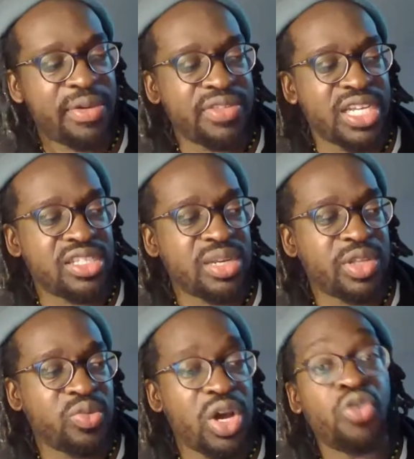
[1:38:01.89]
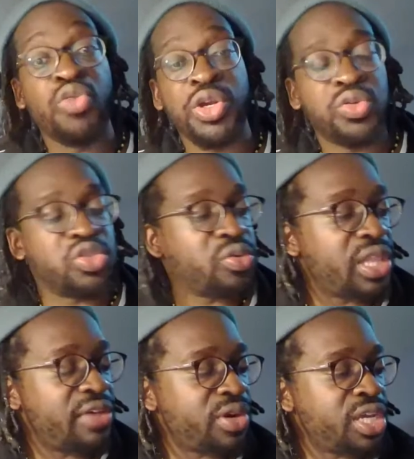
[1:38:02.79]
We haven't done some in a while, Reels or
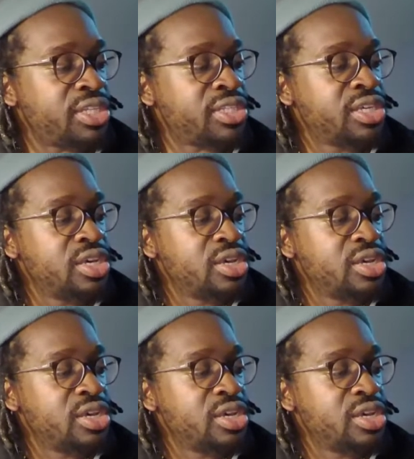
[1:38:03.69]
whatever it is.